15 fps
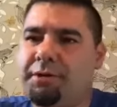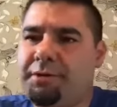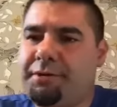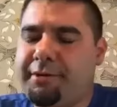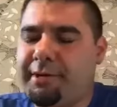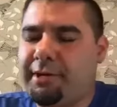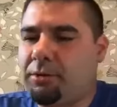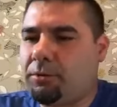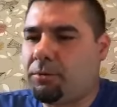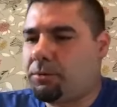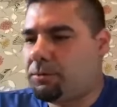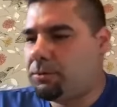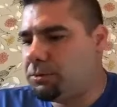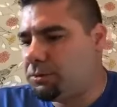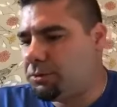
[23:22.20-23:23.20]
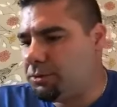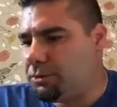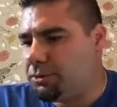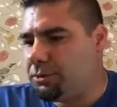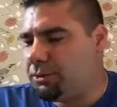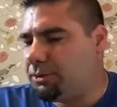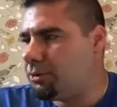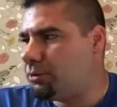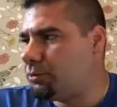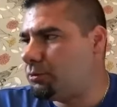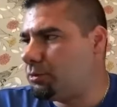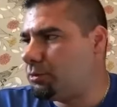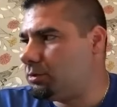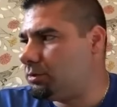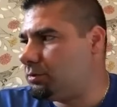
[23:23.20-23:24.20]
Now, you
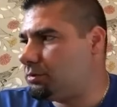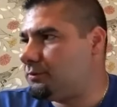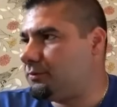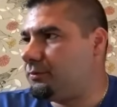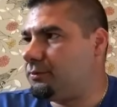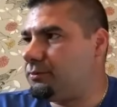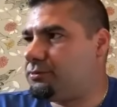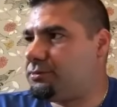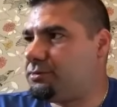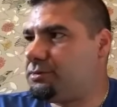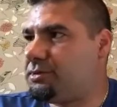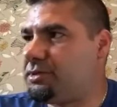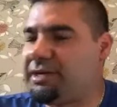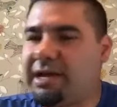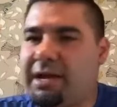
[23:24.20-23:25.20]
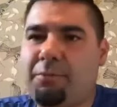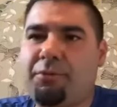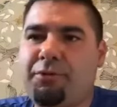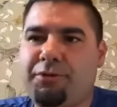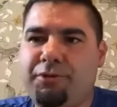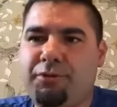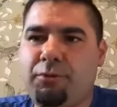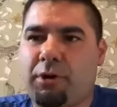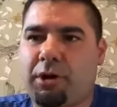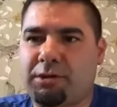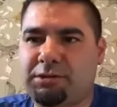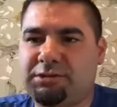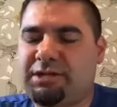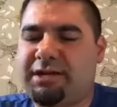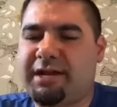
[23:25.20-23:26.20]
know, to get where you are
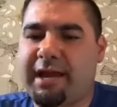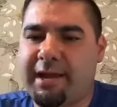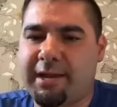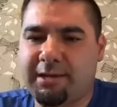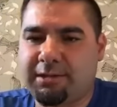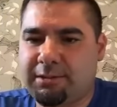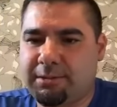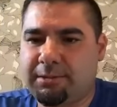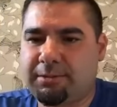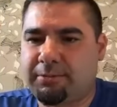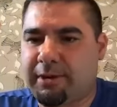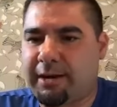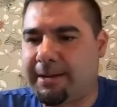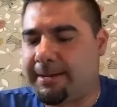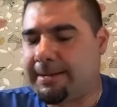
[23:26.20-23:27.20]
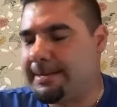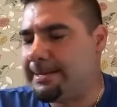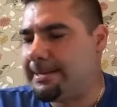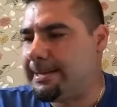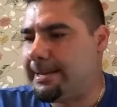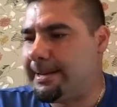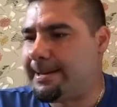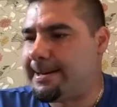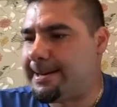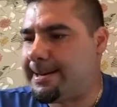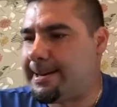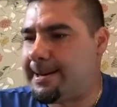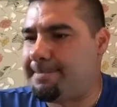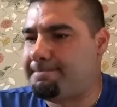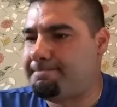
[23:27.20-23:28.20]
today, right?
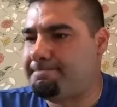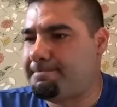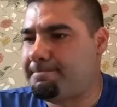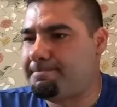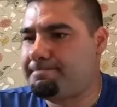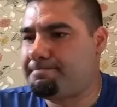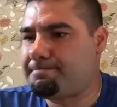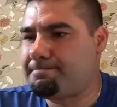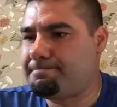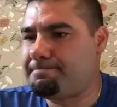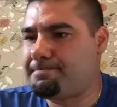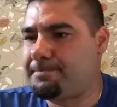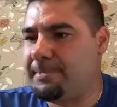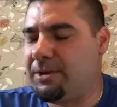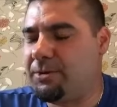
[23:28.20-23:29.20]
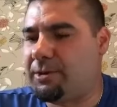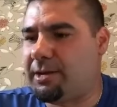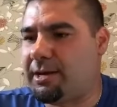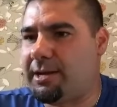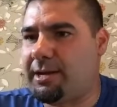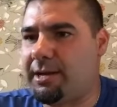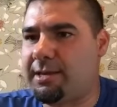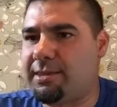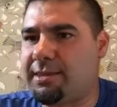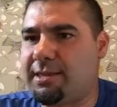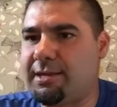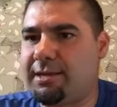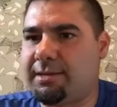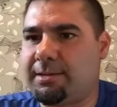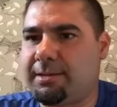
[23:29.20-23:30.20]
I
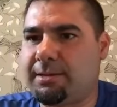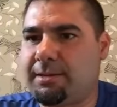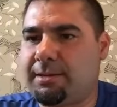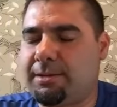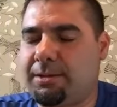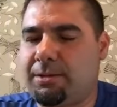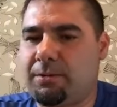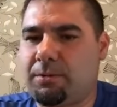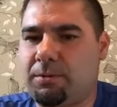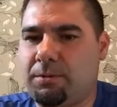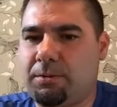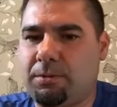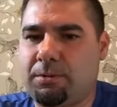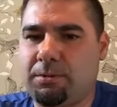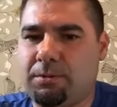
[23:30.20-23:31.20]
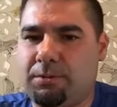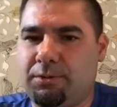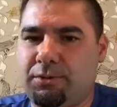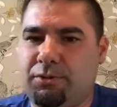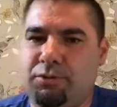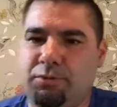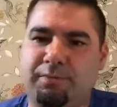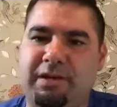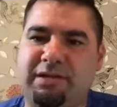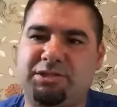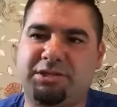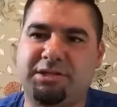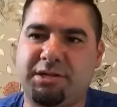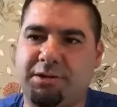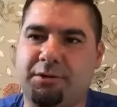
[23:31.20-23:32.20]
think, you
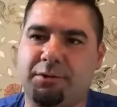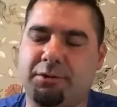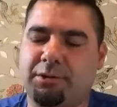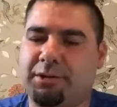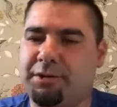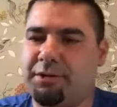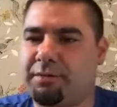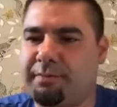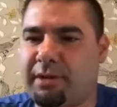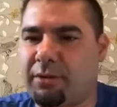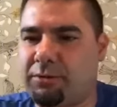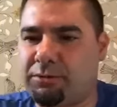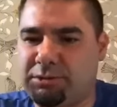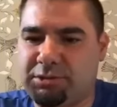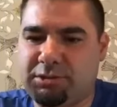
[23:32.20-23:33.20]
mentioned it earlier about,